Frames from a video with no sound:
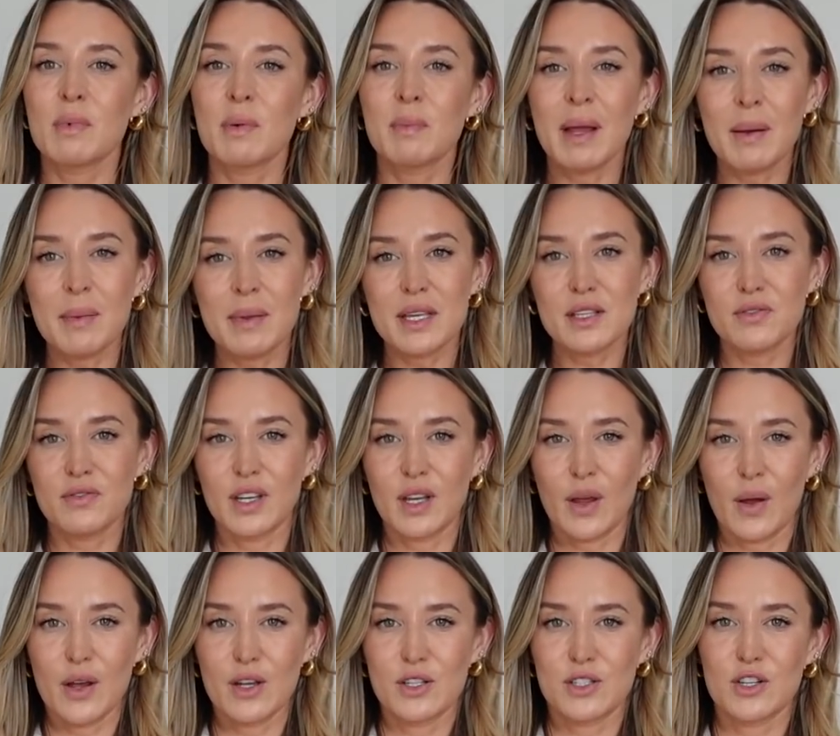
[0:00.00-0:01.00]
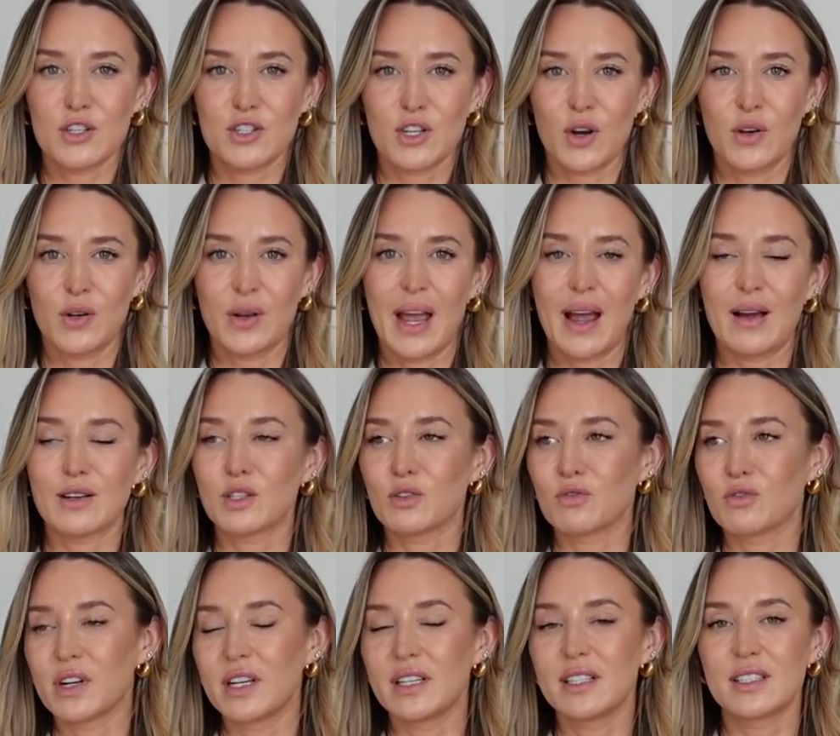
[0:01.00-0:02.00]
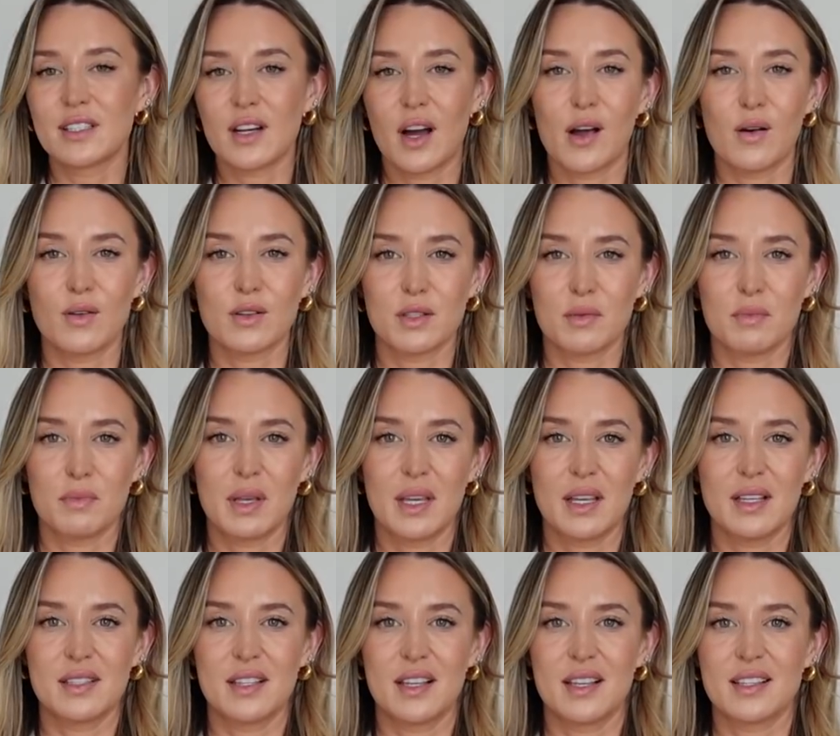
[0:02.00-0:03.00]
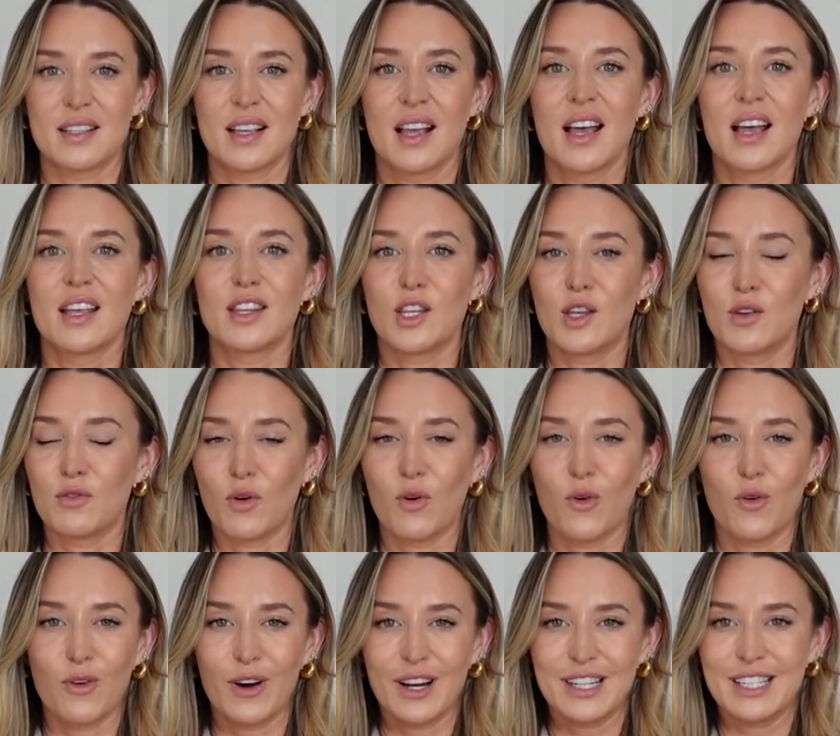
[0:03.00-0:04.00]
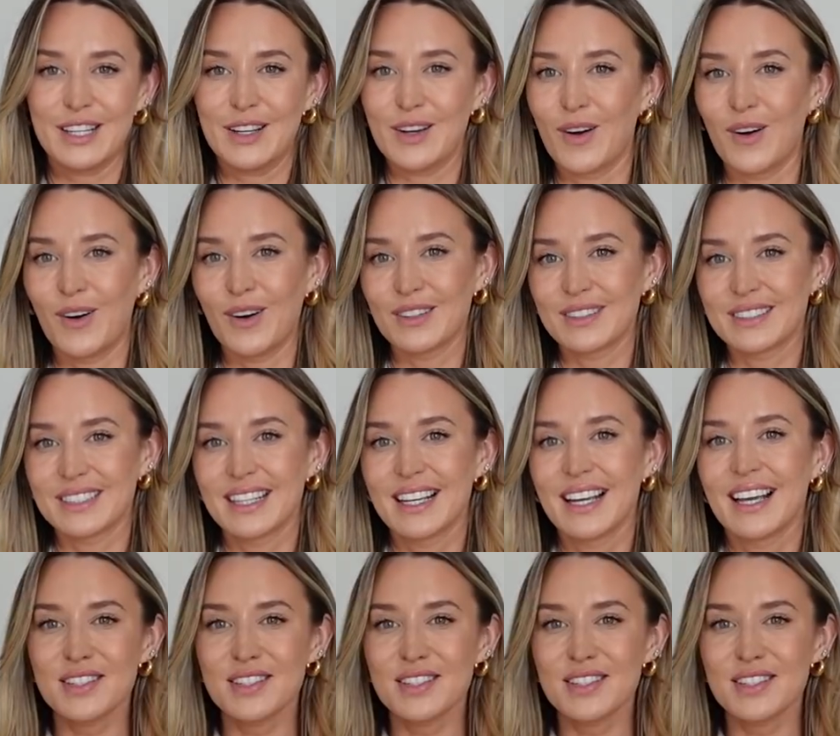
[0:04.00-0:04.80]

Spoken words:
But maybe this video has just shown you how to restyle some pieces that you've already got.